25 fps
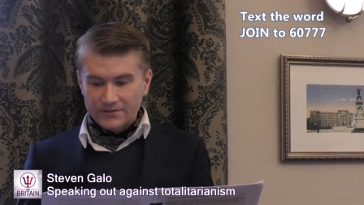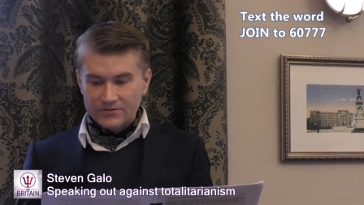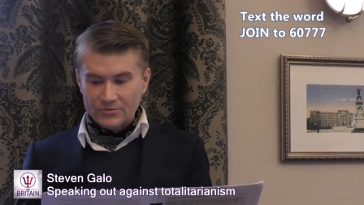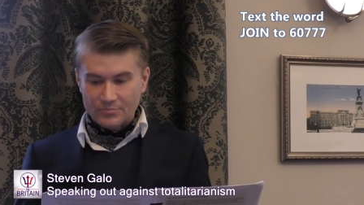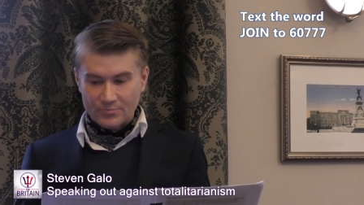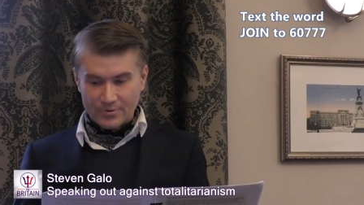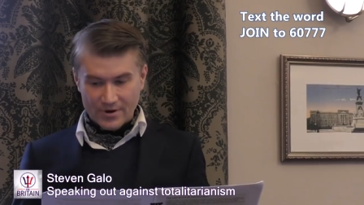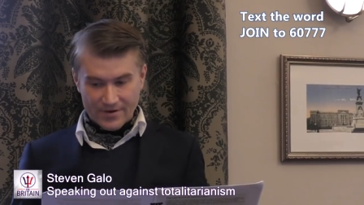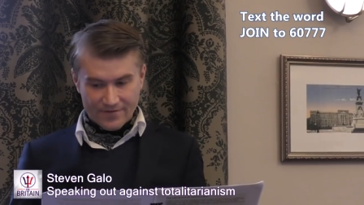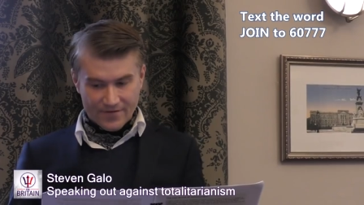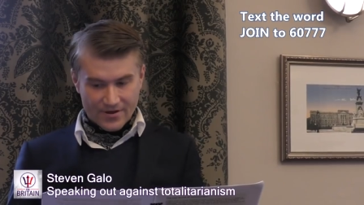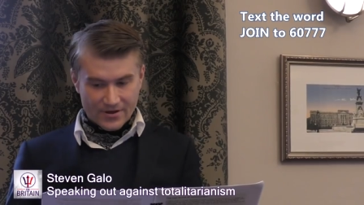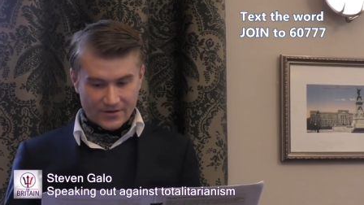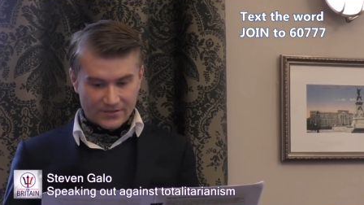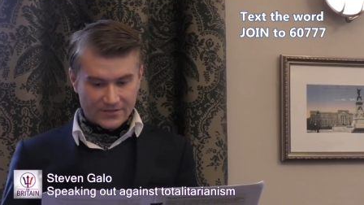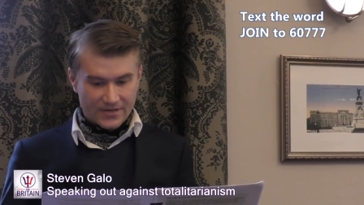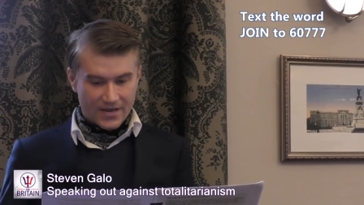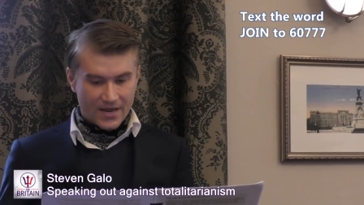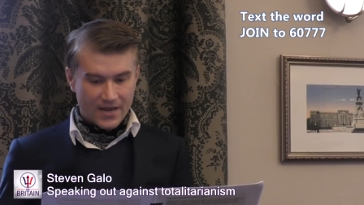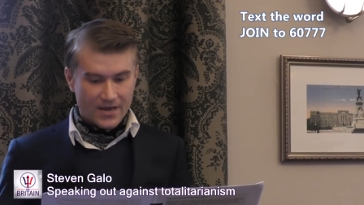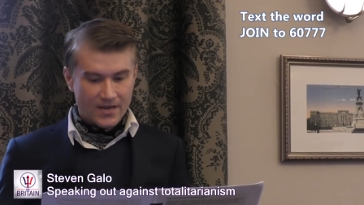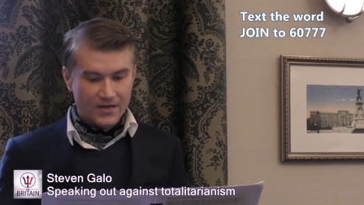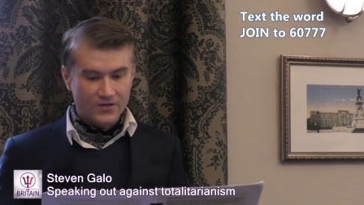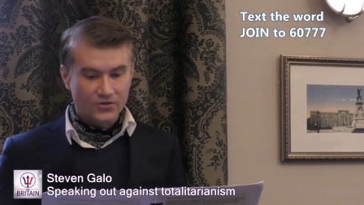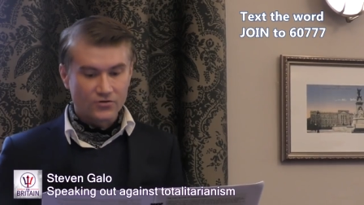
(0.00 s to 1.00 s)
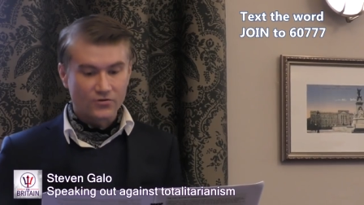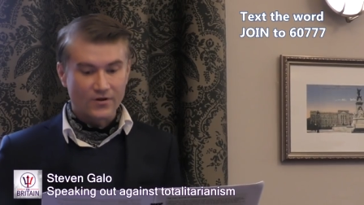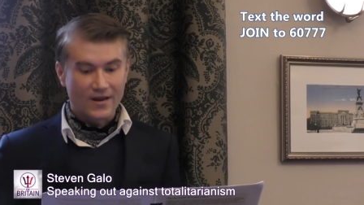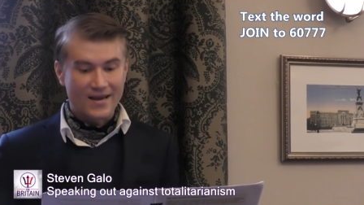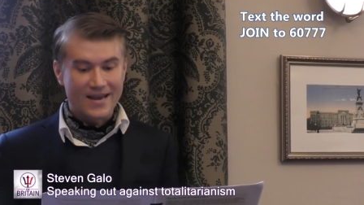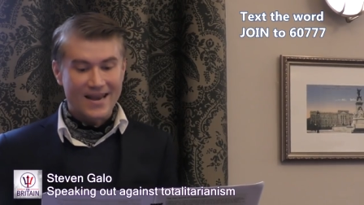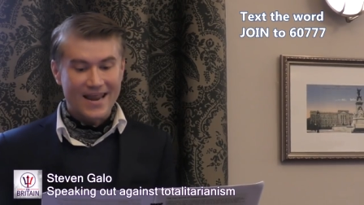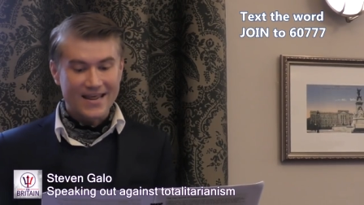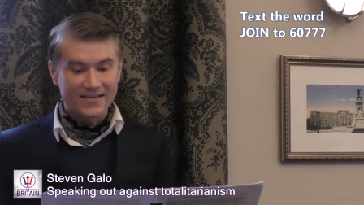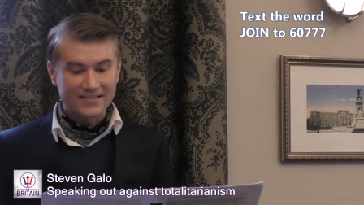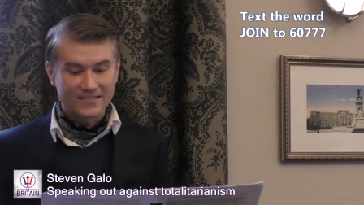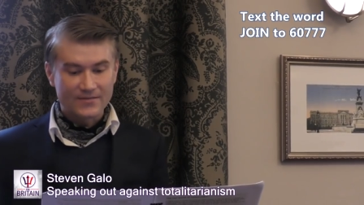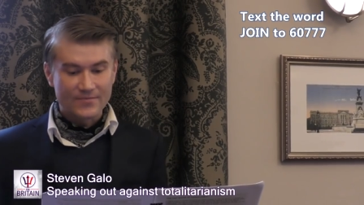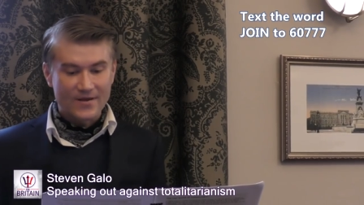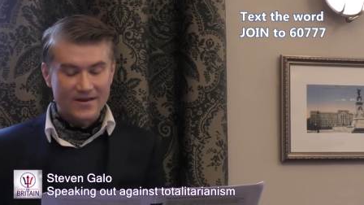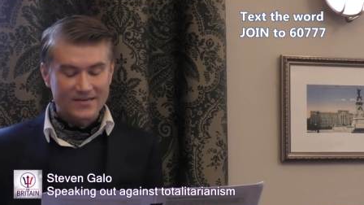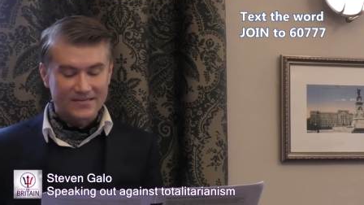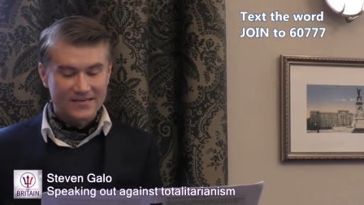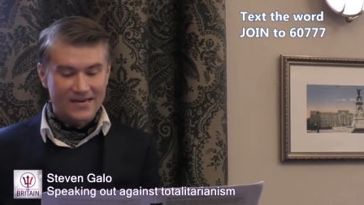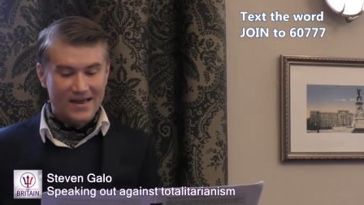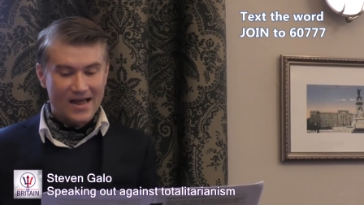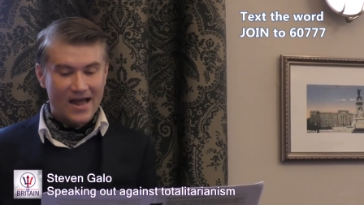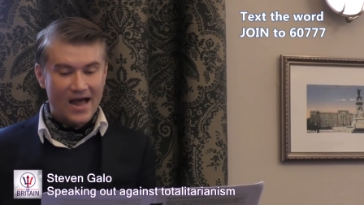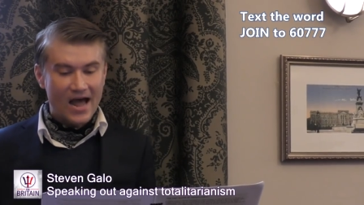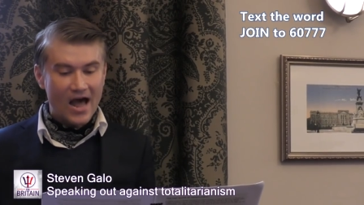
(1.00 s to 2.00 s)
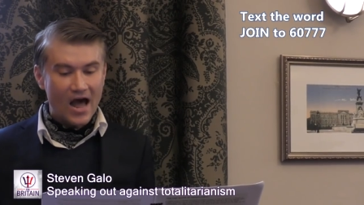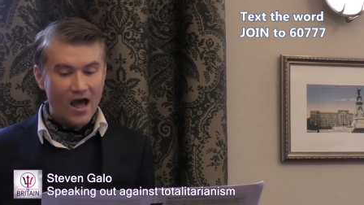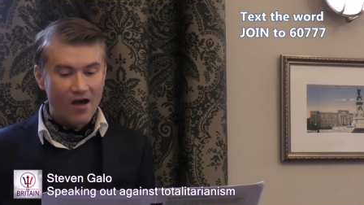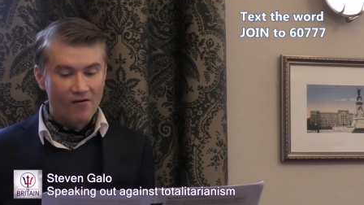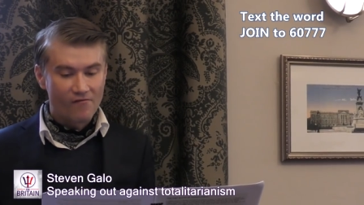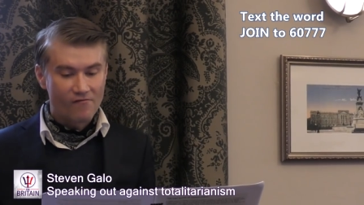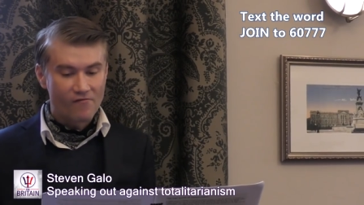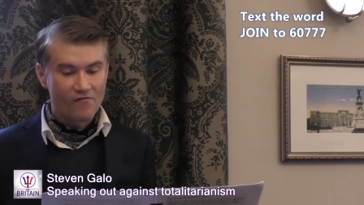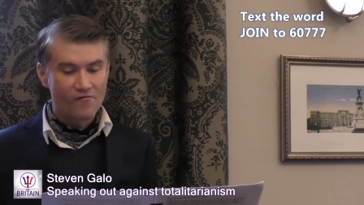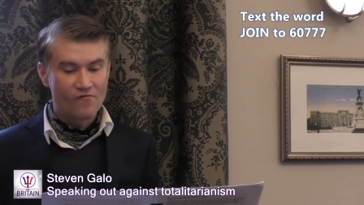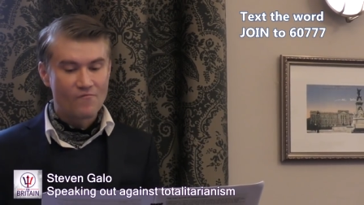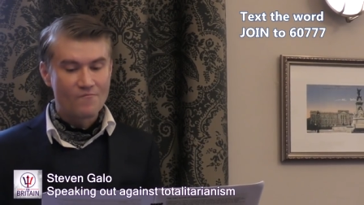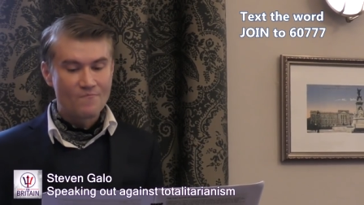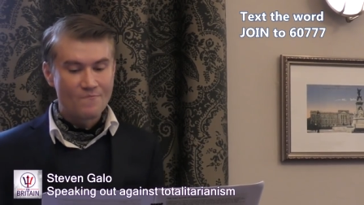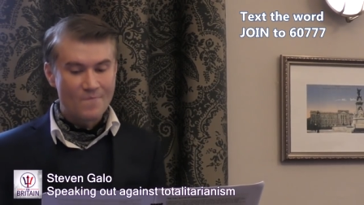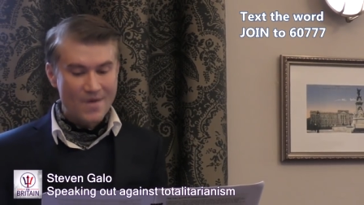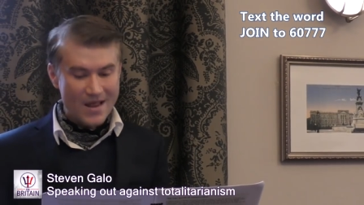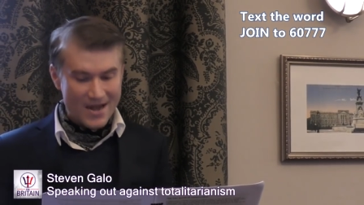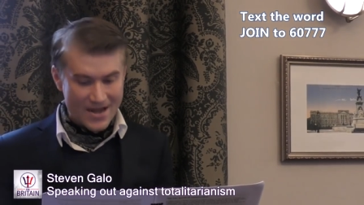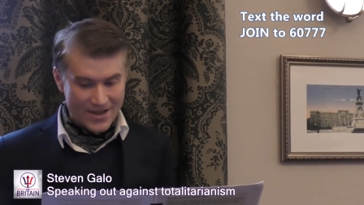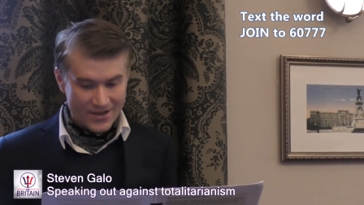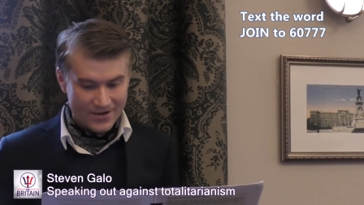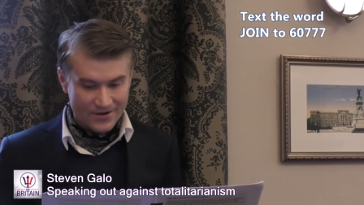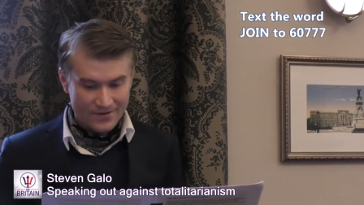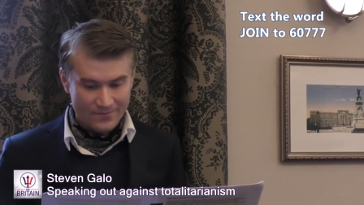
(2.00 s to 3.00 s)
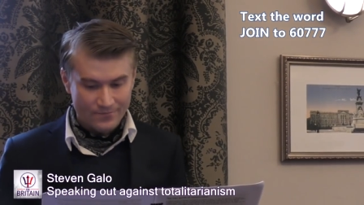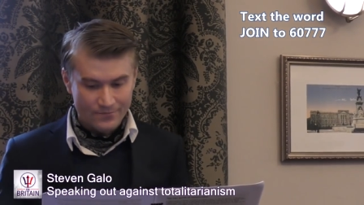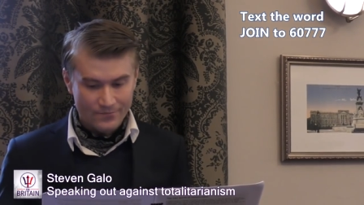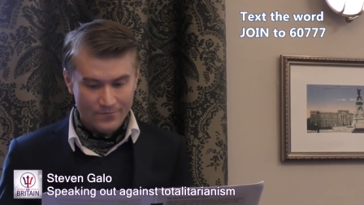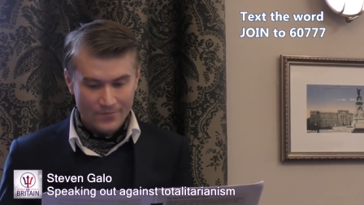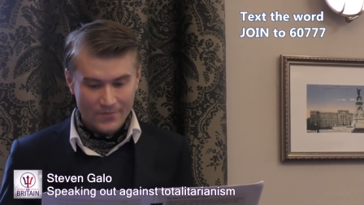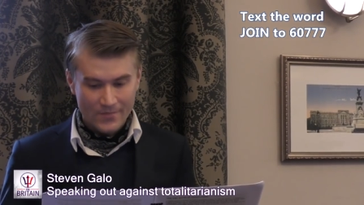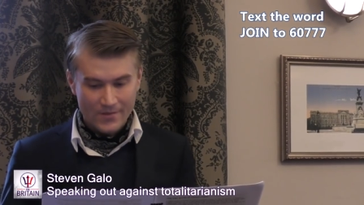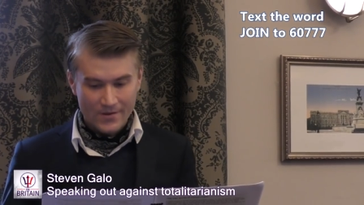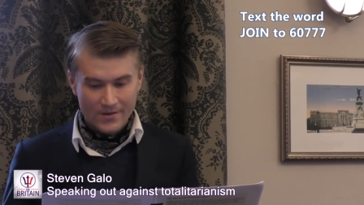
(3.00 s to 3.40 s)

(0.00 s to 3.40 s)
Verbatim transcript: the previous day to an estimated half of a million.